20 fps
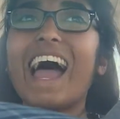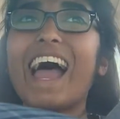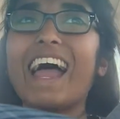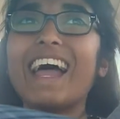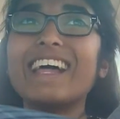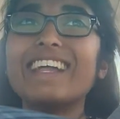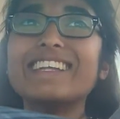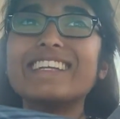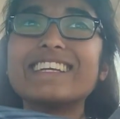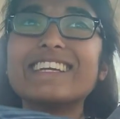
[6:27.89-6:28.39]

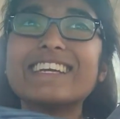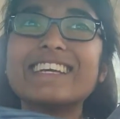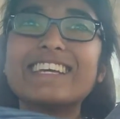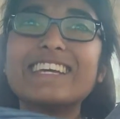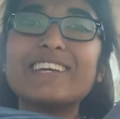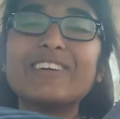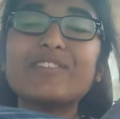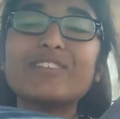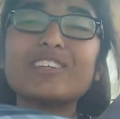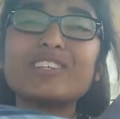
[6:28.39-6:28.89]
And
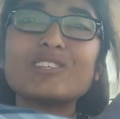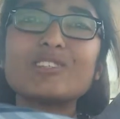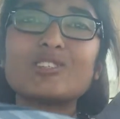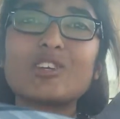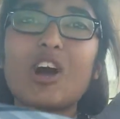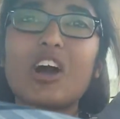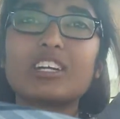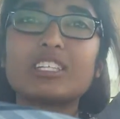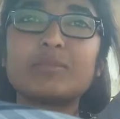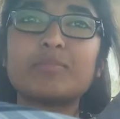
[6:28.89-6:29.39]
he even
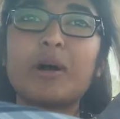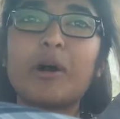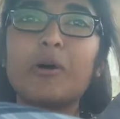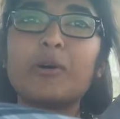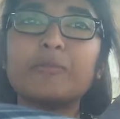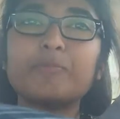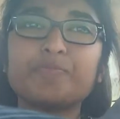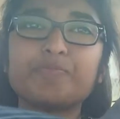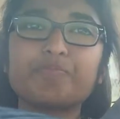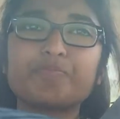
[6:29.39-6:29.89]
talked
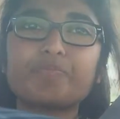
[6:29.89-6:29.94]
about,